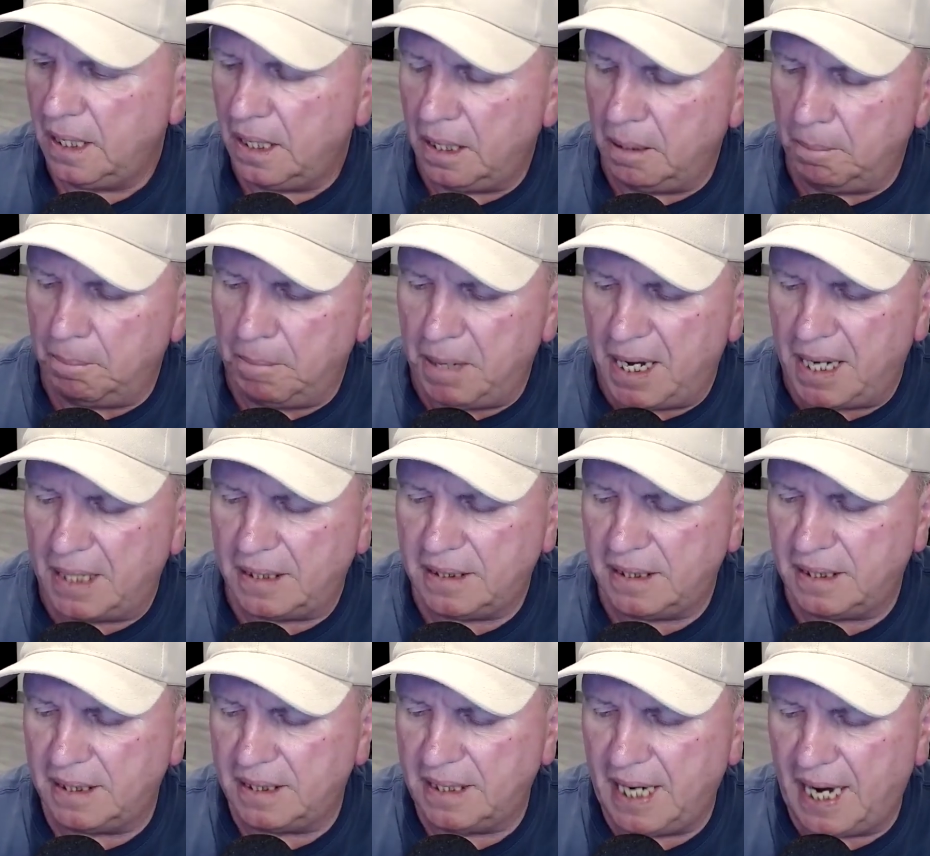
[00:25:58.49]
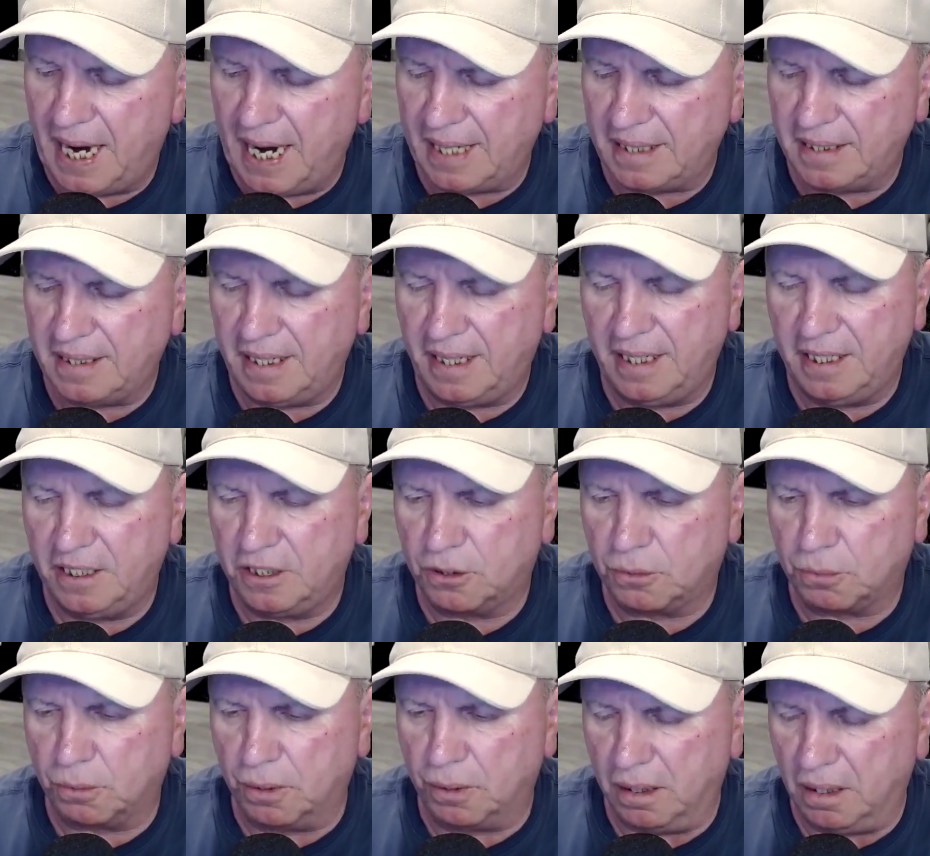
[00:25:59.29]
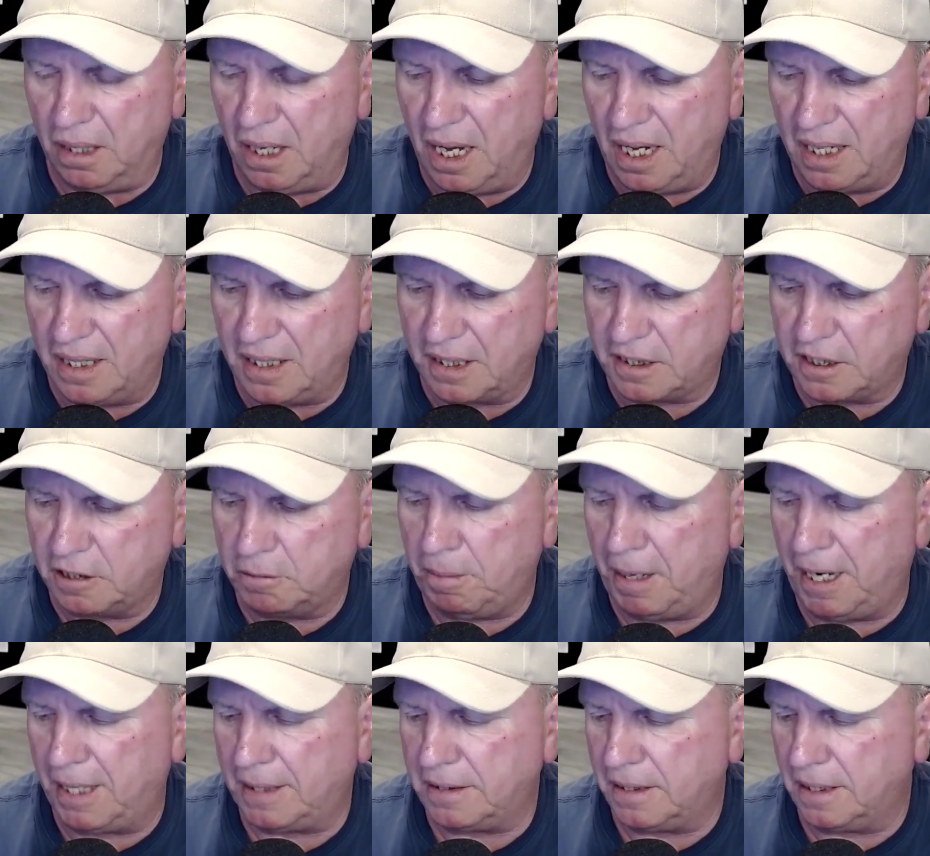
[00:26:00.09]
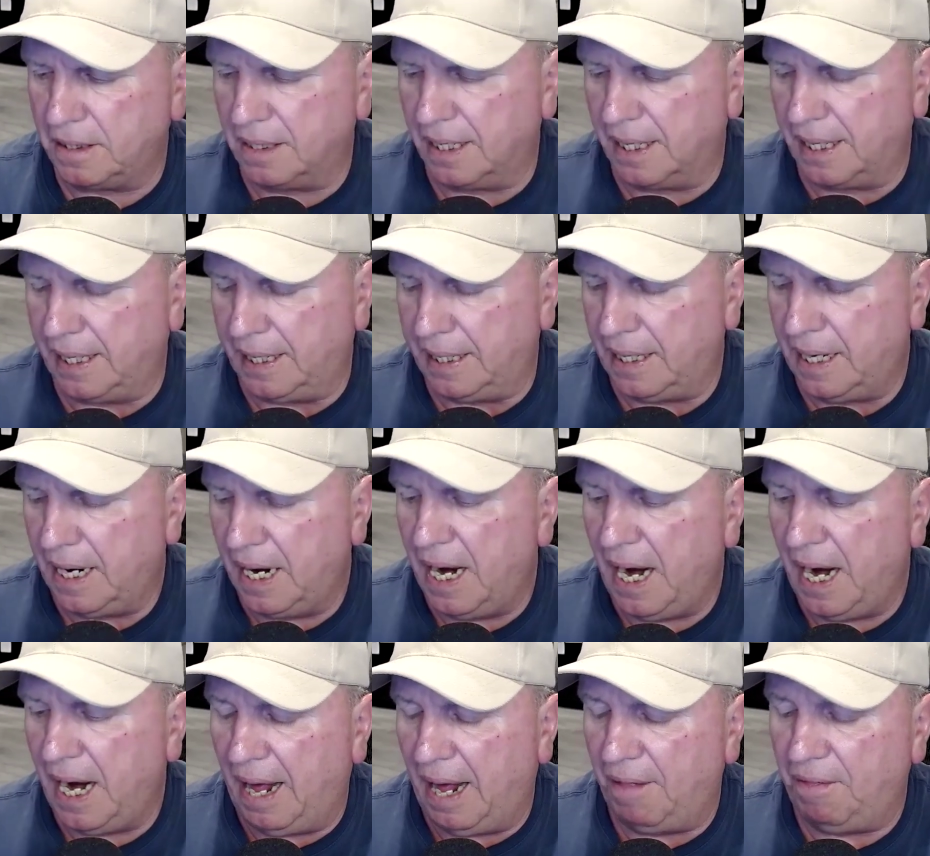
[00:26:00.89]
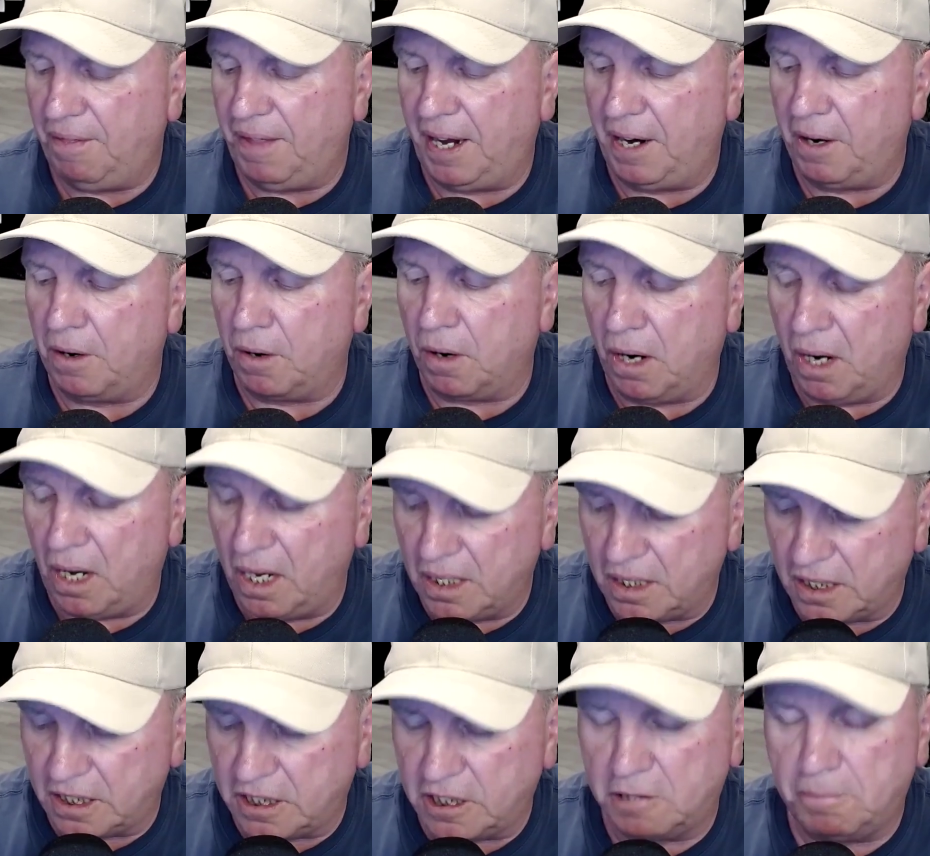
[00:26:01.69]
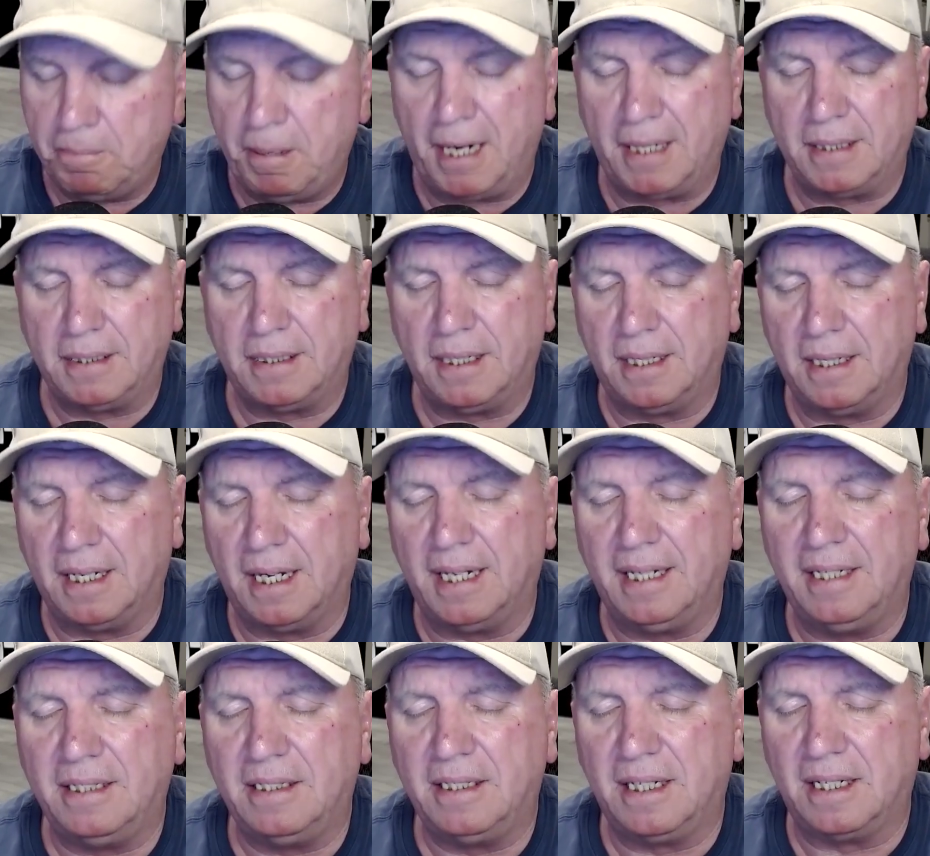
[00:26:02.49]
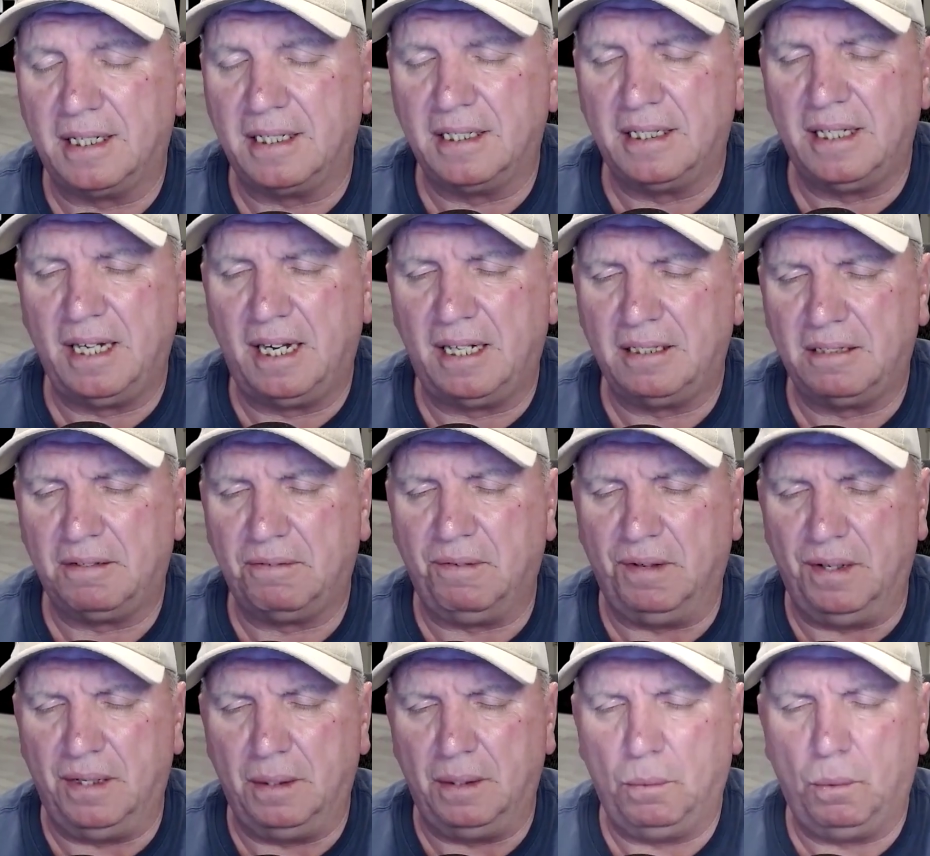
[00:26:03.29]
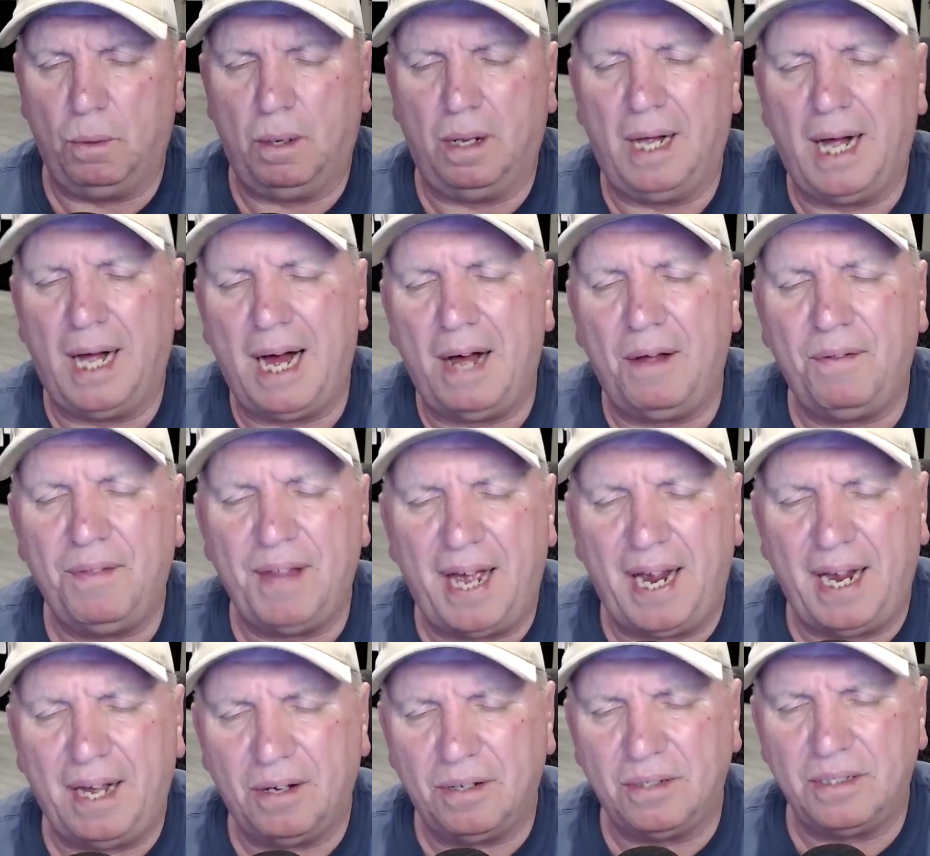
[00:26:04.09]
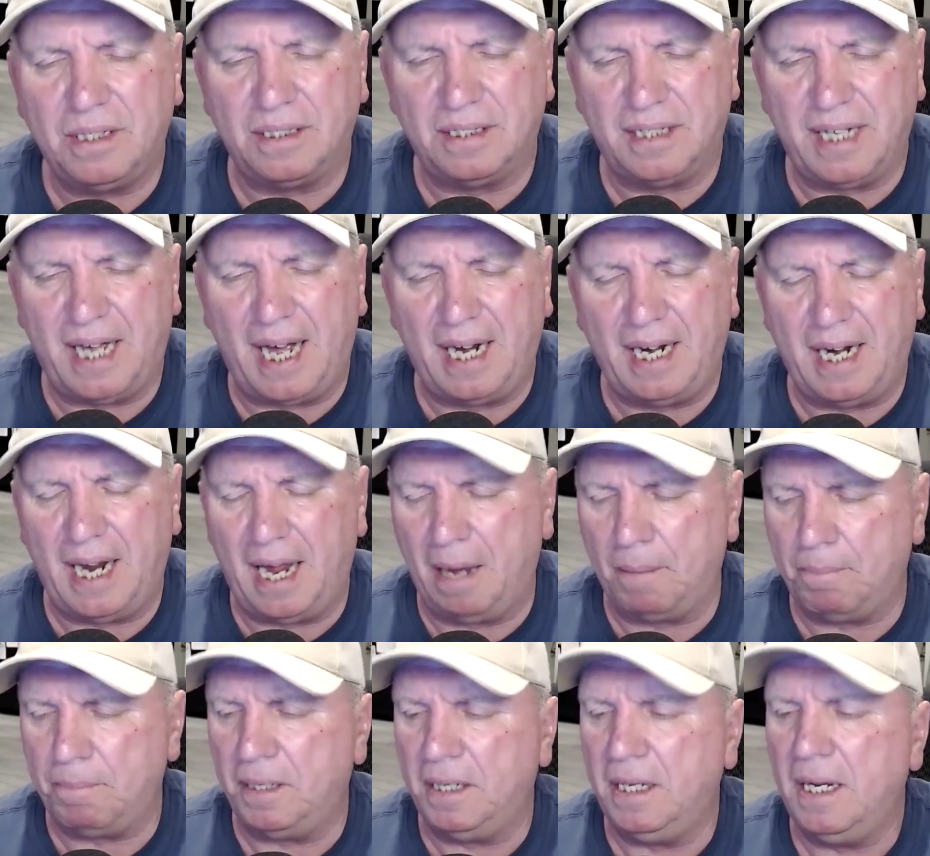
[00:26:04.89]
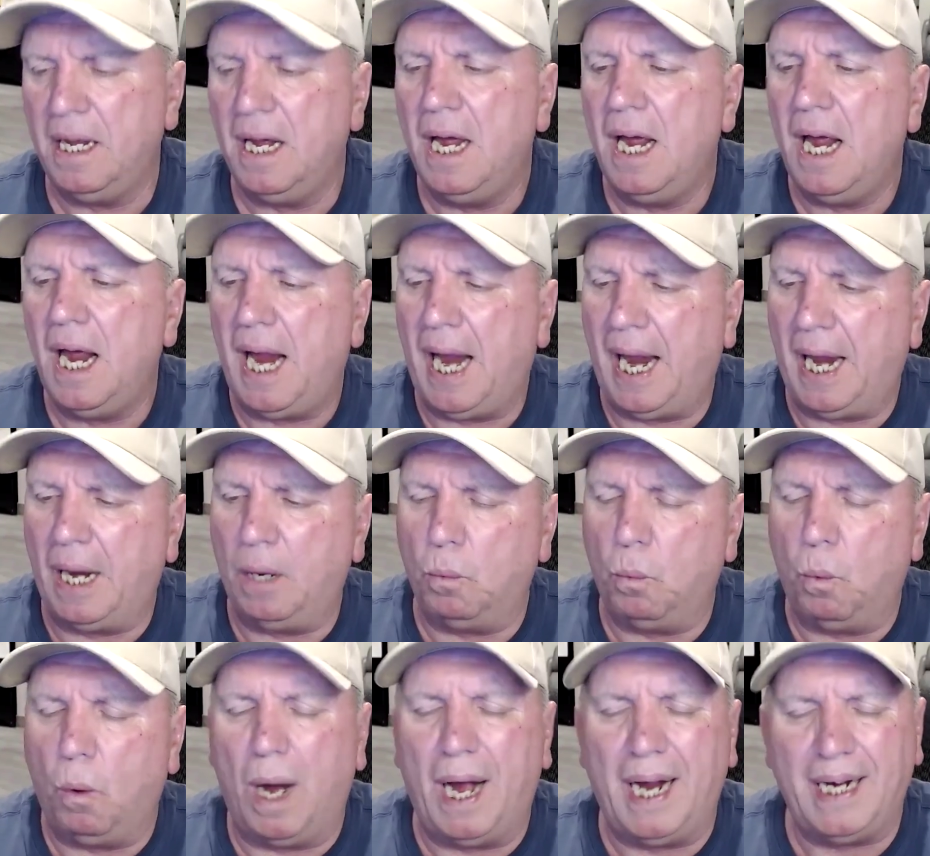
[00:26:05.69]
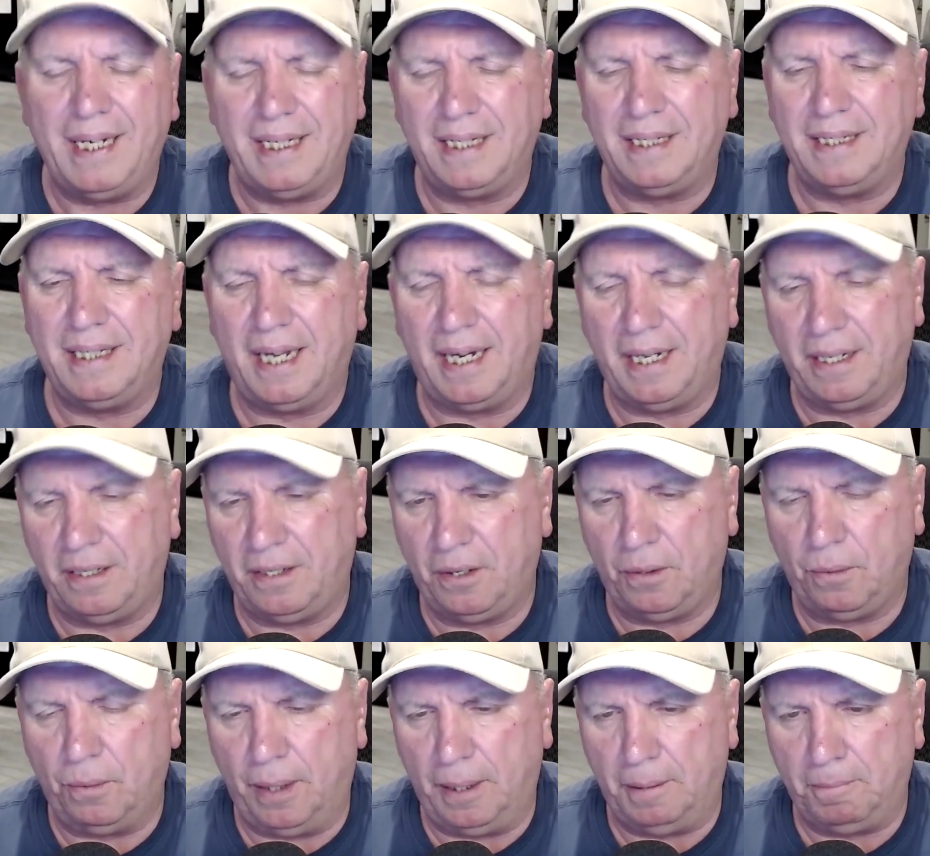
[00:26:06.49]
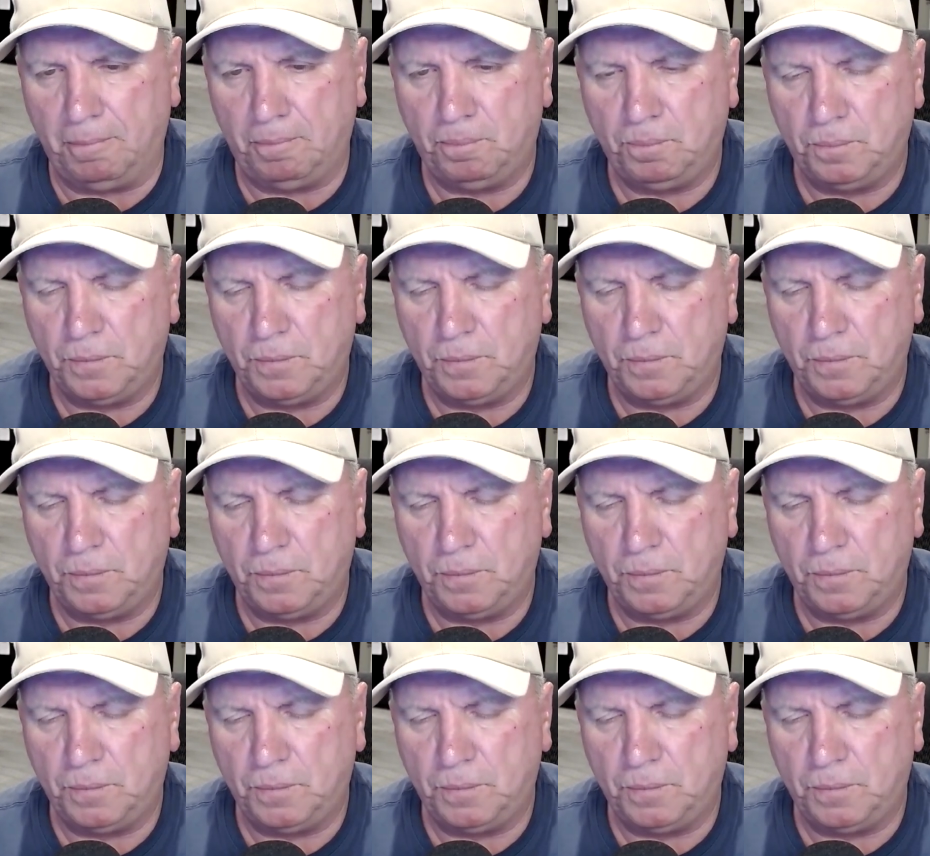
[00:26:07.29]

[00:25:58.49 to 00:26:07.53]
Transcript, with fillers: Hamas attacks Israel unexpectedly, and they are unexpectedly successful. Well, how the hell does that happen? And why did they do it?